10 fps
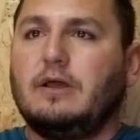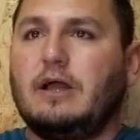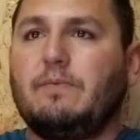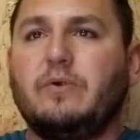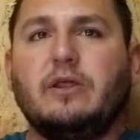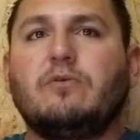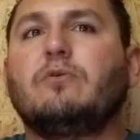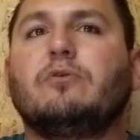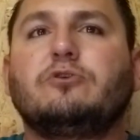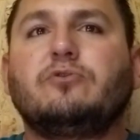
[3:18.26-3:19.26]
I'm ready to go
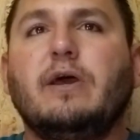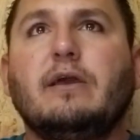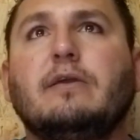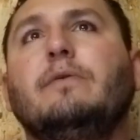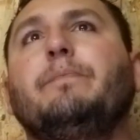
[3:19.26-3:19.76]
to the track.